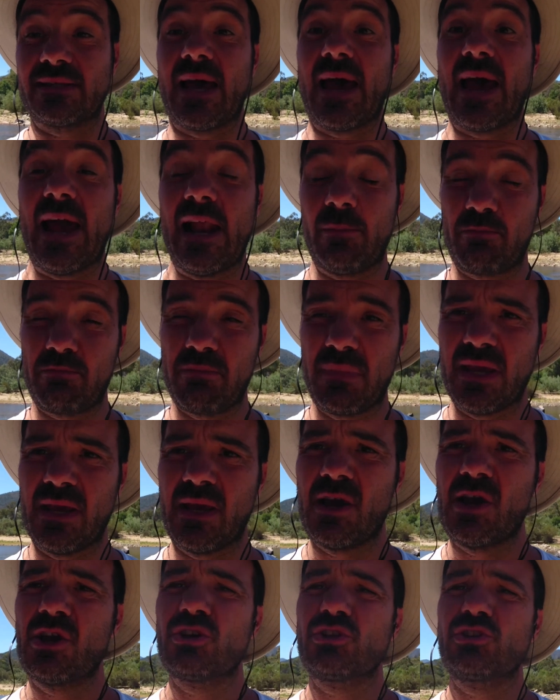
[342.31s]
helped me
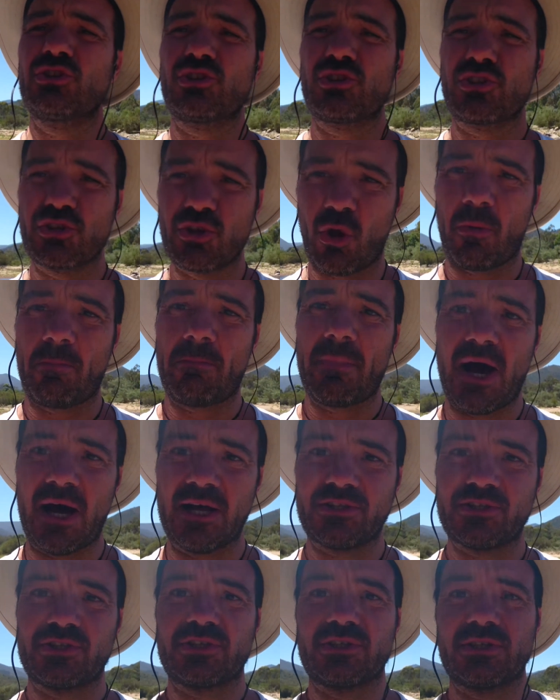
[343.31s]
so
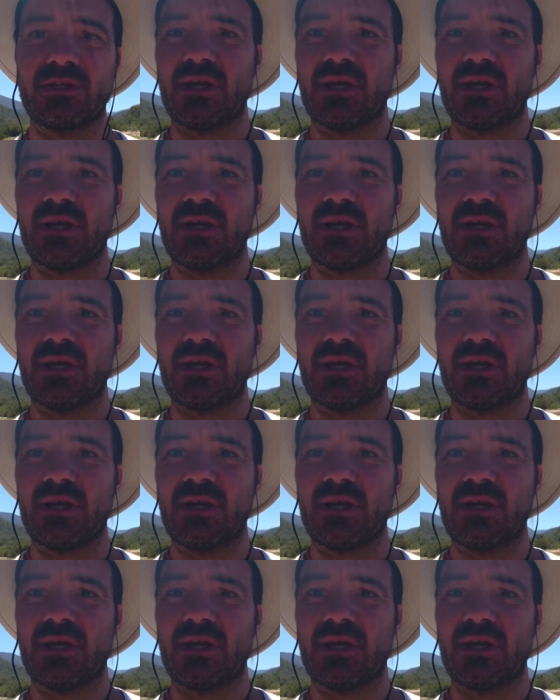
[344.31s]
much.